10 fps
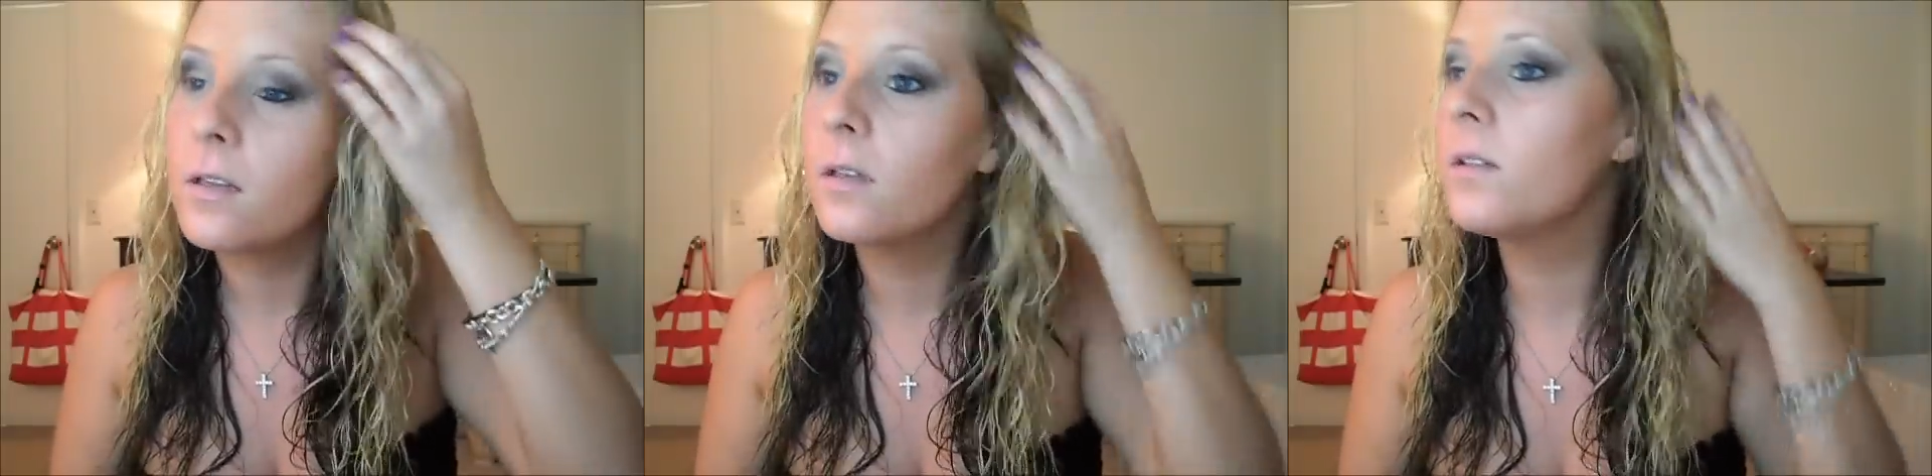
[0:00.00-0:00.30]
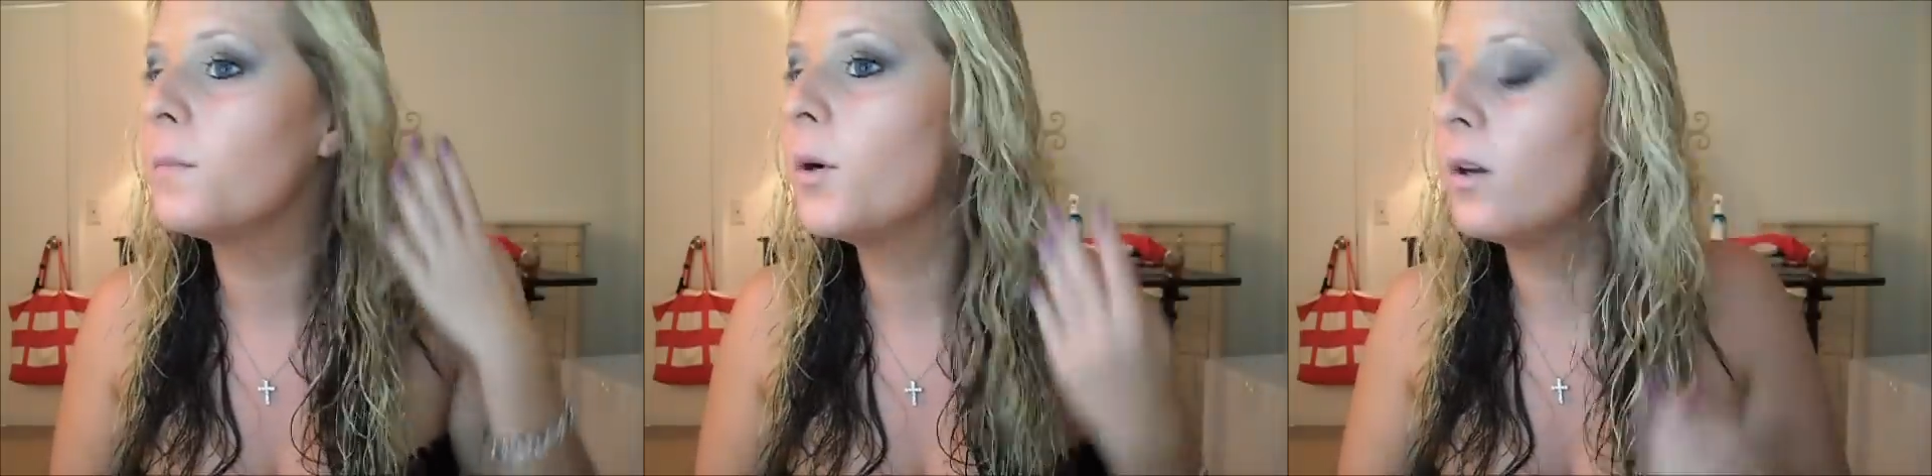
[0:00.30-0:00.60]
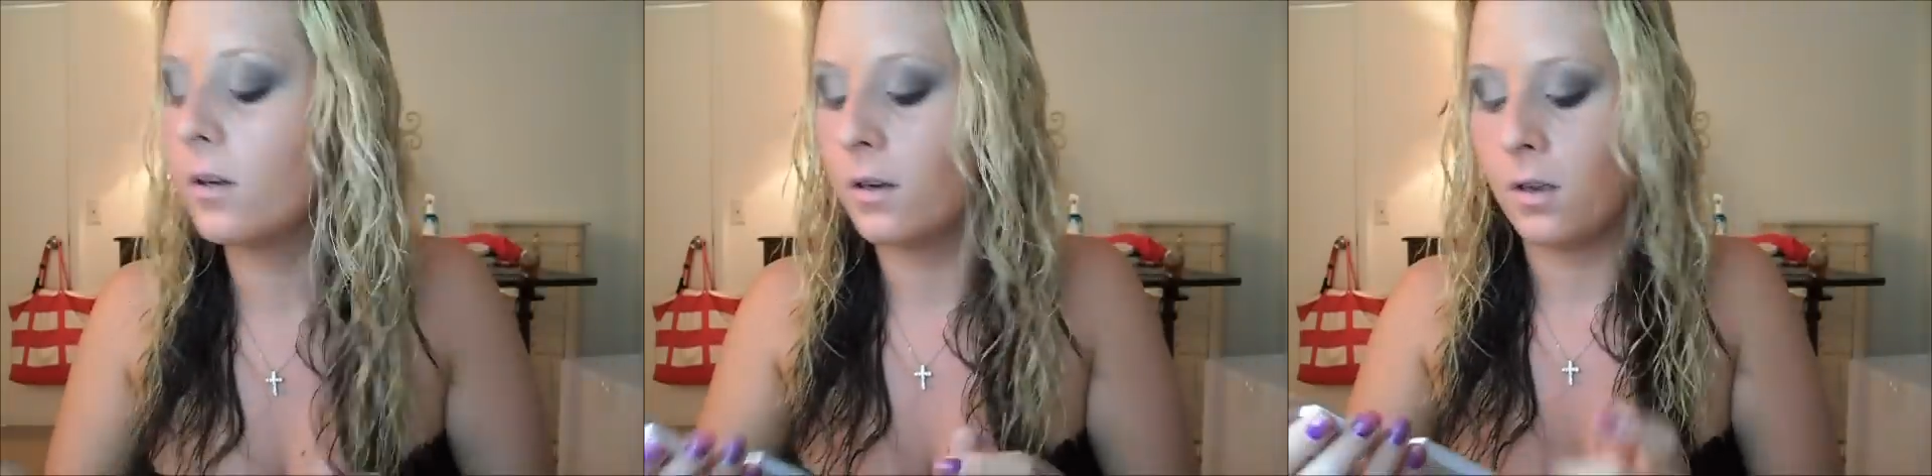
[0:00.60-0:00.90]
I like to
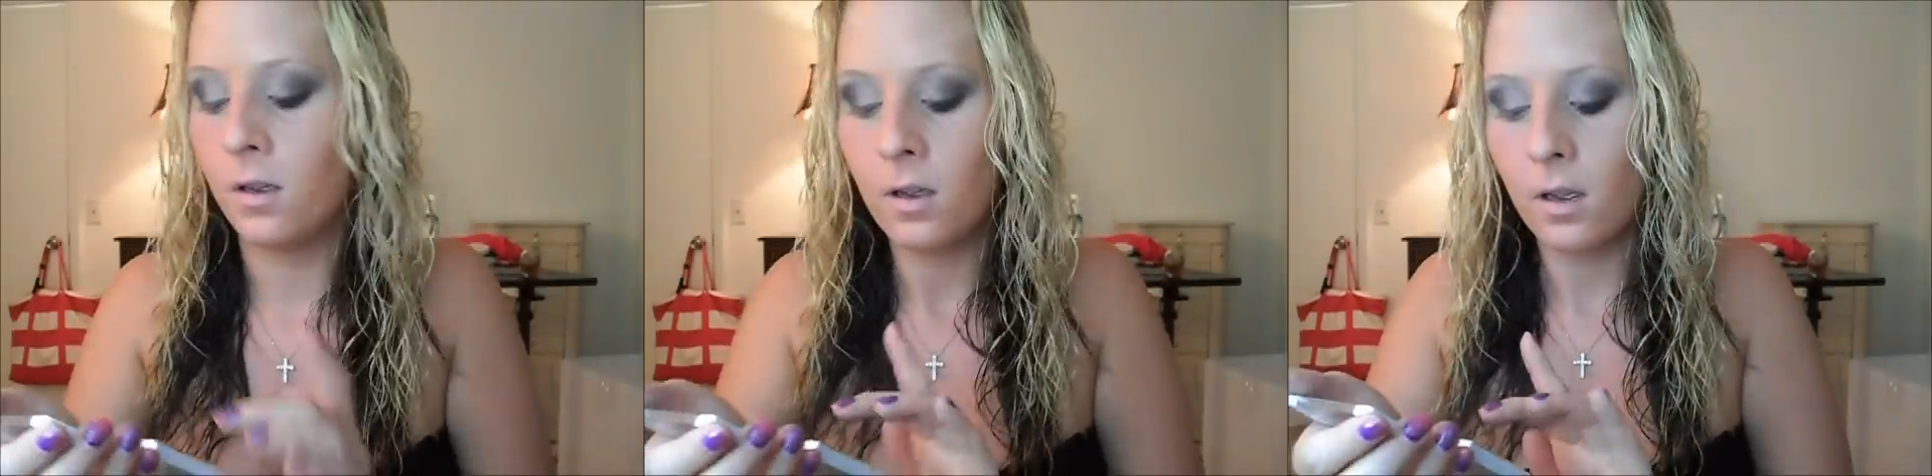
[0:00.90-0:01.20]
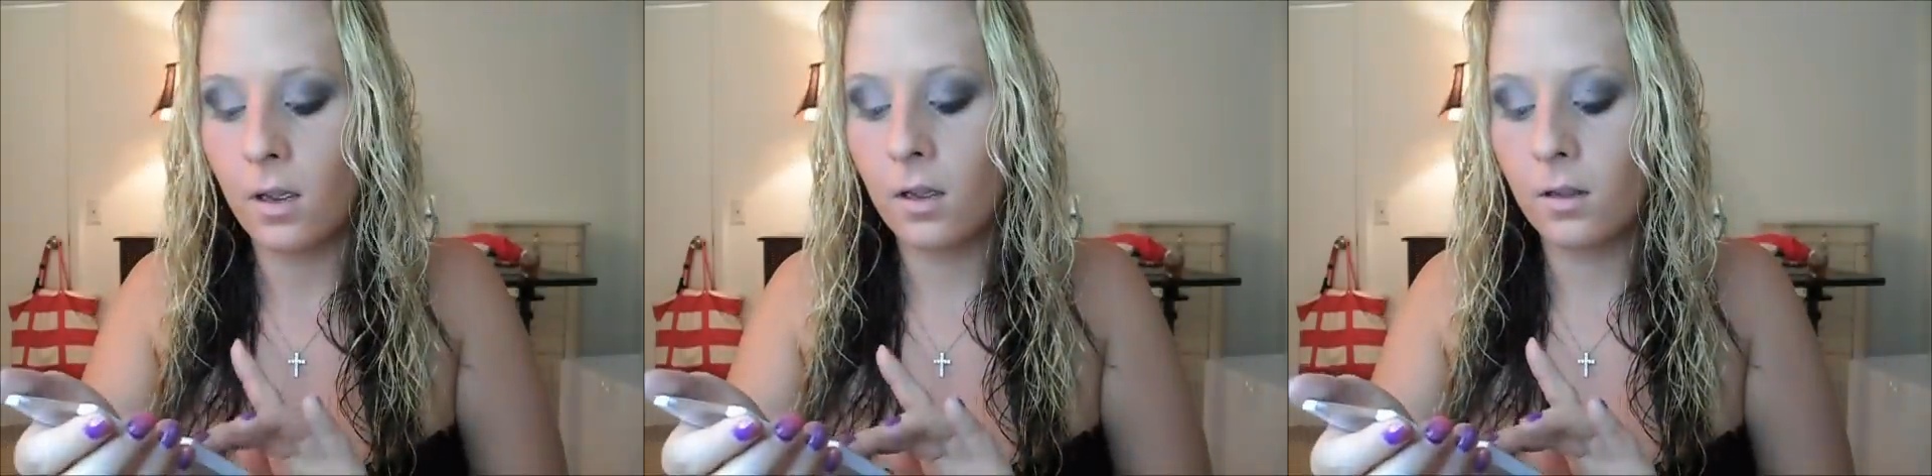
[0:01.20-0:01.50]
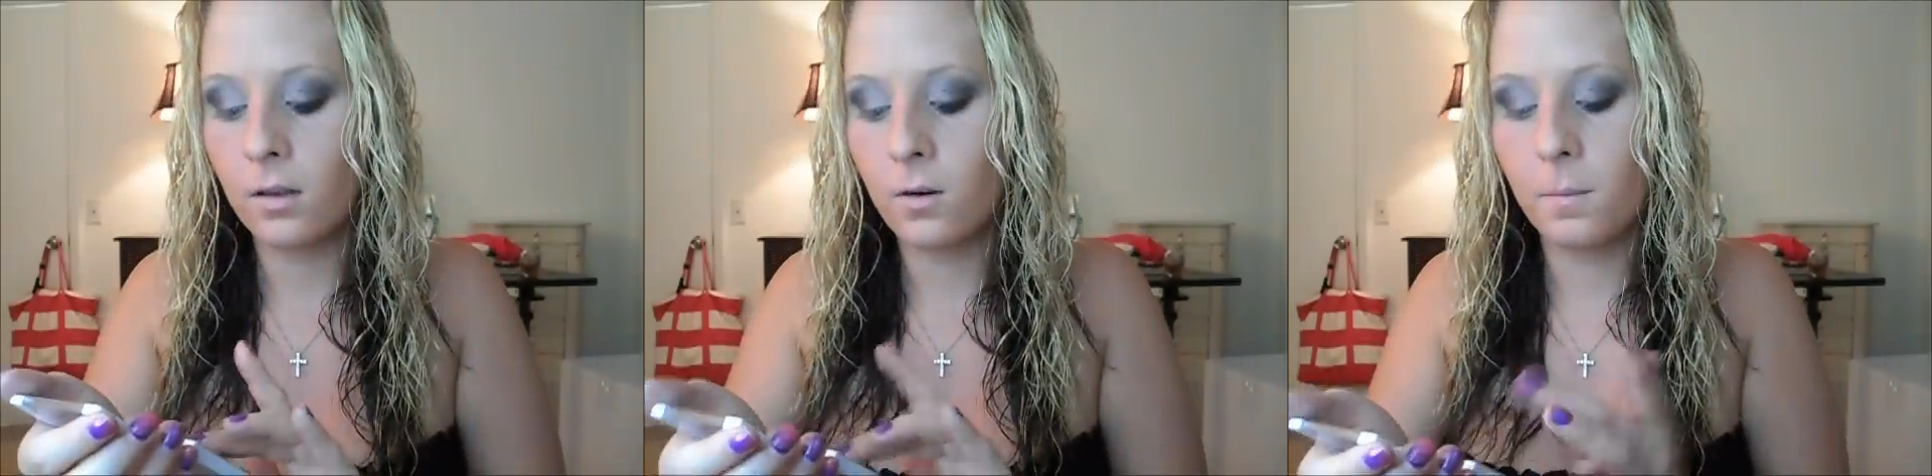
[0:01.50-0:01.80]
put a
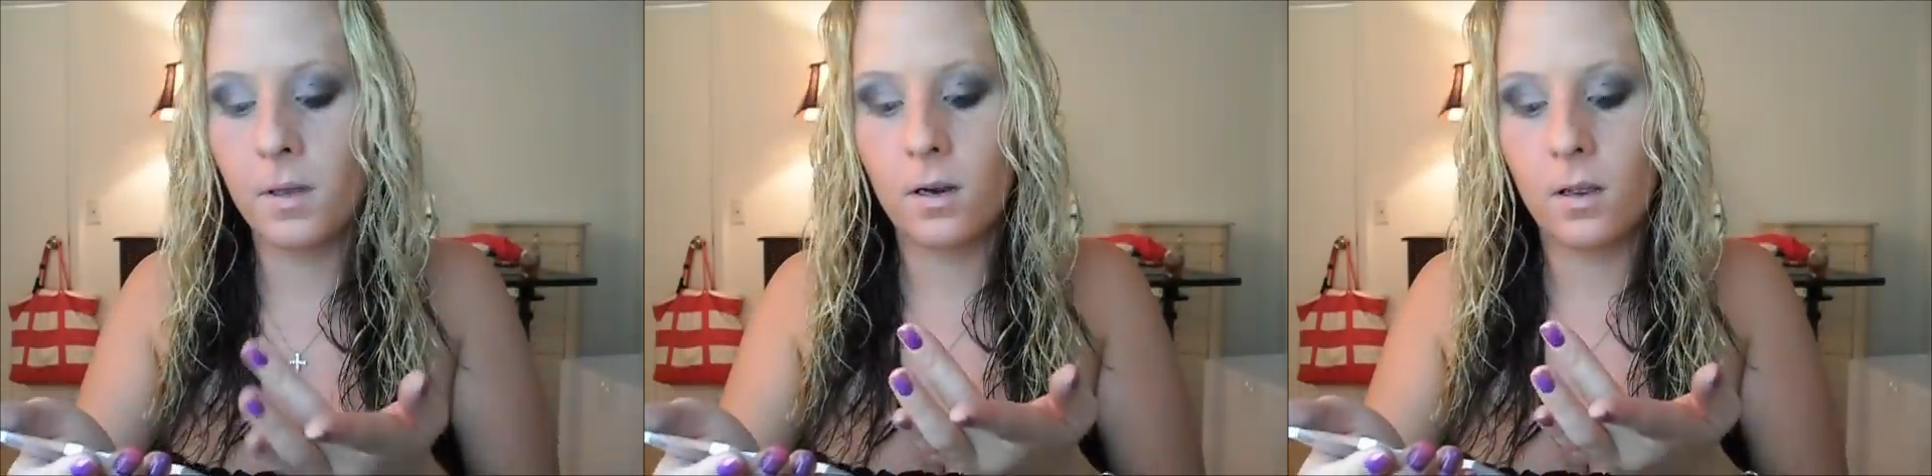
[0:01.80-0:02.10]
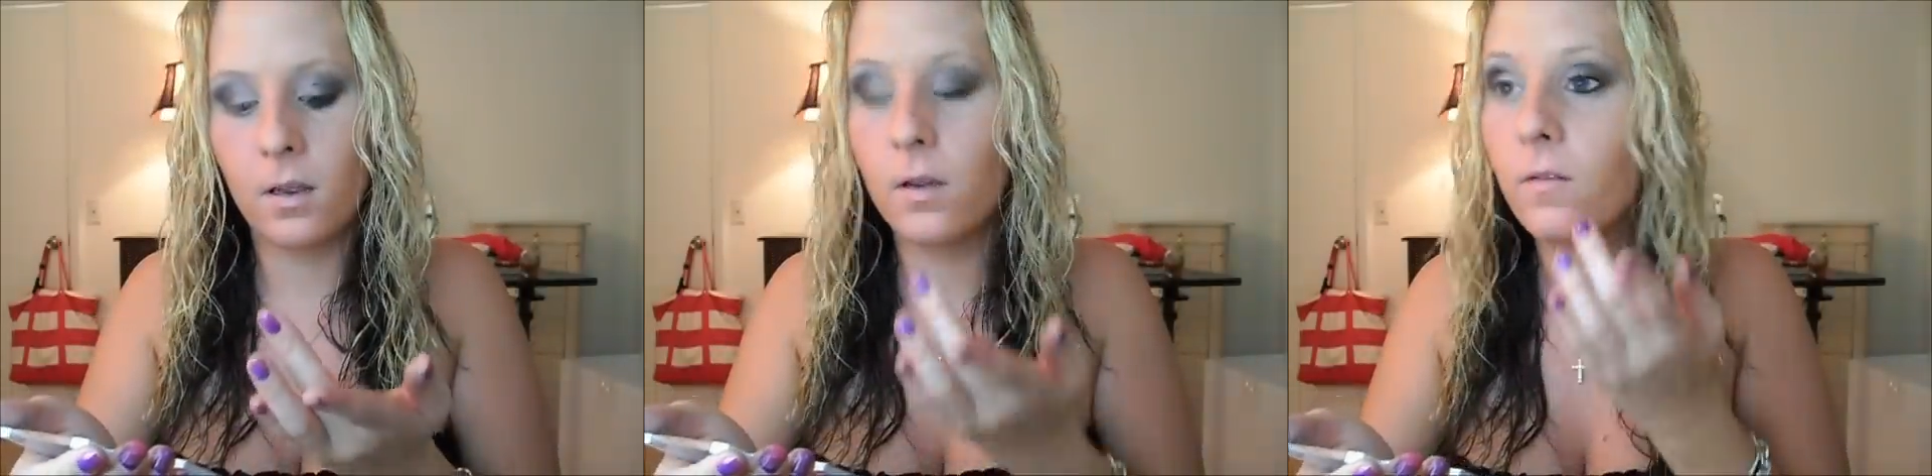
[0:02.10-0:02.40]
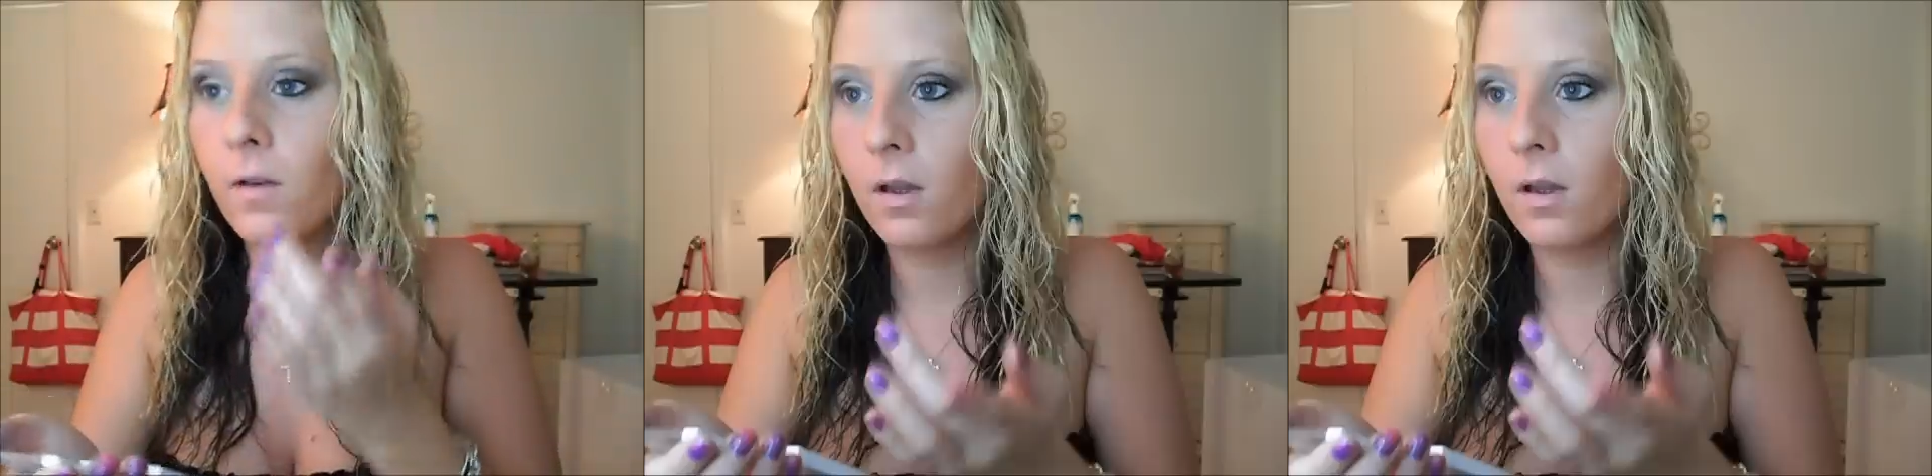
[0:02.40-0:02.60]
little bit of